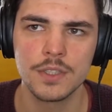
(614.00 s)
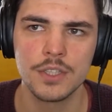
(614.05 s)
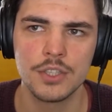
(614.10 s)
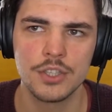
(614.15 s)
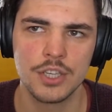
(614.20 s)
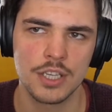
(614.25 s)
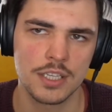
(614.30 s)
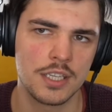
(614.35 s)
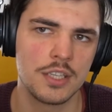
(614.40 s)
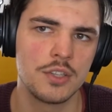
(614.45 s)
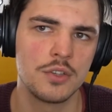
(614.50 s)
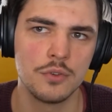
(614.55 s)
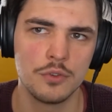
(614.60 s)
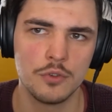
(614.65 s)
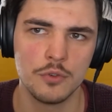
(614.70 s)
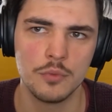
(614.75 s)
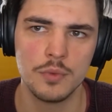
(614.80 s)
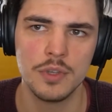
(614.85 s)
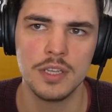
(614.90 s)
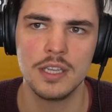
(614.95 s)
Just it's good
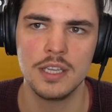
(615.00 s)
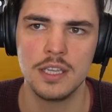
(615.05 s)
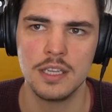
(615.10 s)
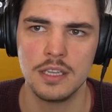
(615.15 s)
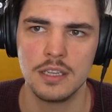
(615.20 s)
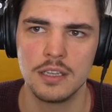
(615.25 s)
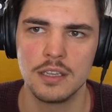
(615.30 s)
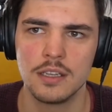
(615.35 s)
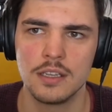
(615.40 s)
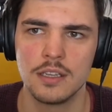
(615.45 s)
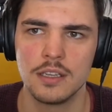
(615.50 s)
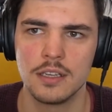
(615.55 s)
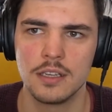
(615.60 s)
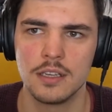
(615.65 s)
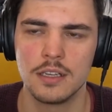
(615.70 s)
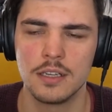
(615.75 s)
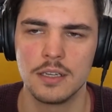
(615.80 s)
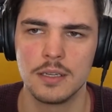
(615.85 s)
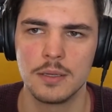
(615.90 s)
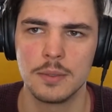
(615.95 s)
to be
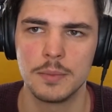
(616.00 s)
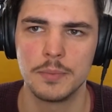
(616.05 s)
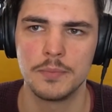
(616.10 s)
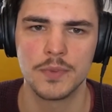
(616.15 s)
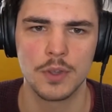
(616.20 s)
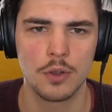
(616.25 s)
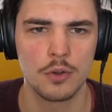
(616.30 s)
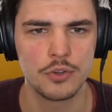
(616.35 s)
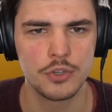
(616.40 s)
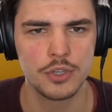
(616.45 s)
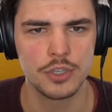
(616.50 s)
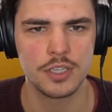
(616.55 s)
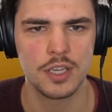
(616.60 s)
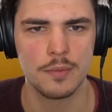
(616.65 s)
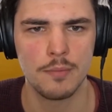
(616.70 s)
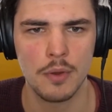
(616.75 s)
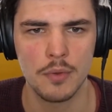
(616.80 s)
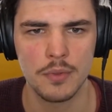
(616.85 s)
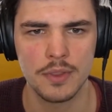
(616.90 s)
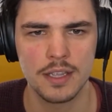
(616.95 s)
conscious
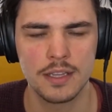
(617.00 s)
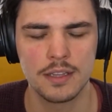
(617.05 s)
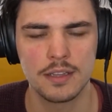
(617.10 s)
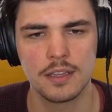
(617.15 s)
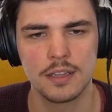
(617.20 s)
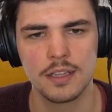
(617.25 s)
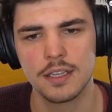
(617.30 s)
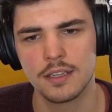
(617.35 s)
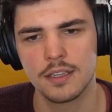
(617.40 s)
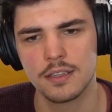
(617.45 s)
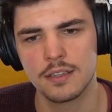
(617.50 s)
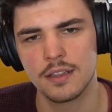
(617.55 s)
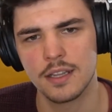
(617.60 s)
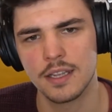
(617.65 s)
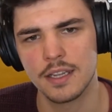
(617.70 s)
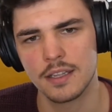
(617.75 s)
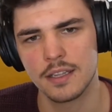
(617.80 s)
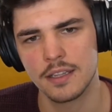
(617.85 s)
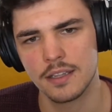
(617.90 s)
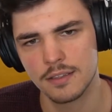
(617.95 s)
about that,
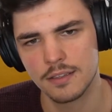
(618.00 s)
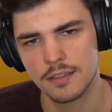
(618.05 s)
like